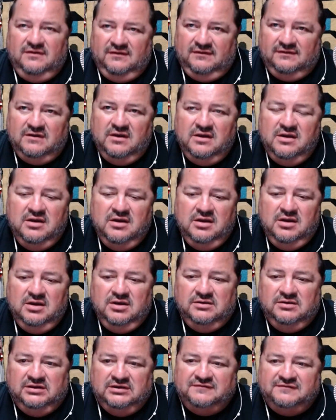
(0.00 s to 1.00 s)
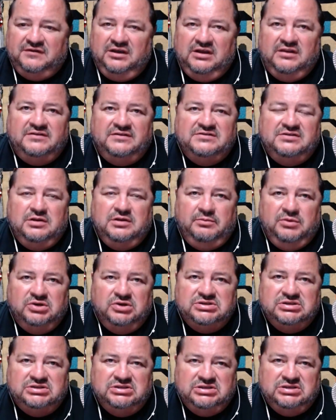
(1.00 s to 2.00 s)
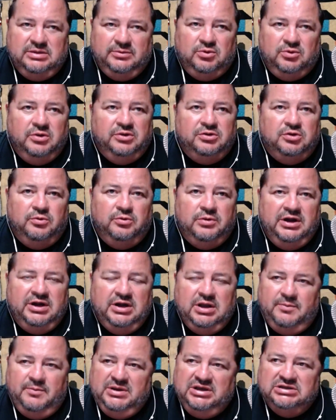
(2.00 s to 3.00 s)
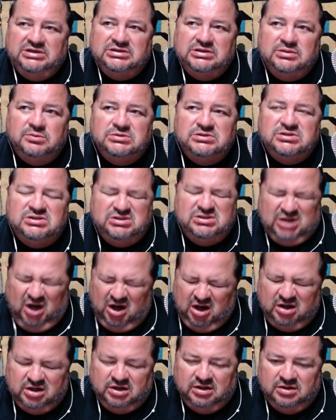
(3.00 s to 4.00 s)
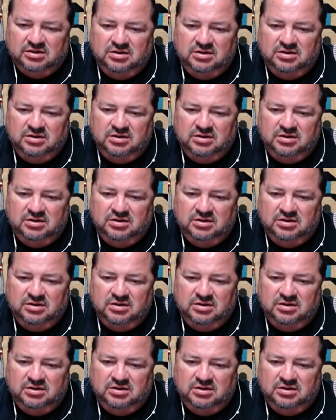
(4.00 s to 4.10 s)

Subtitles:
these feelings and emotions that I'm going through right now, because it was just hard.